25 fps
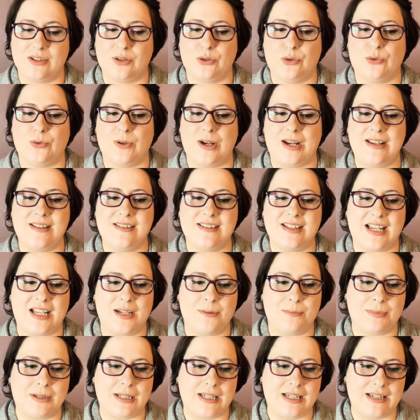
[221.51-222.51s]
grace
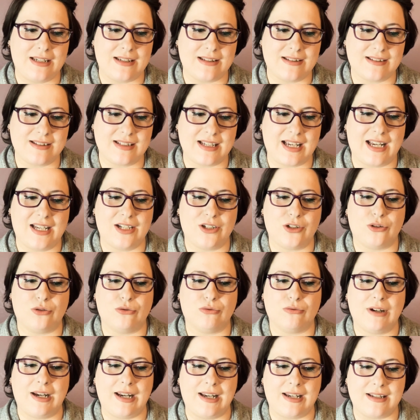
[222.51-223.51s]
and peace, and
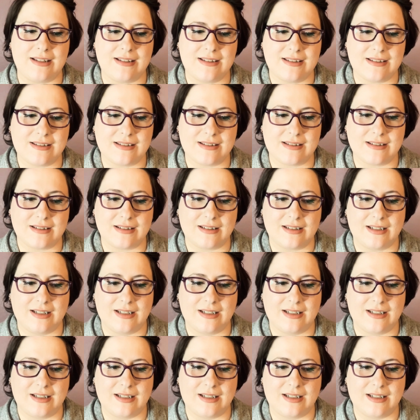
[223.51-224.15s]
grace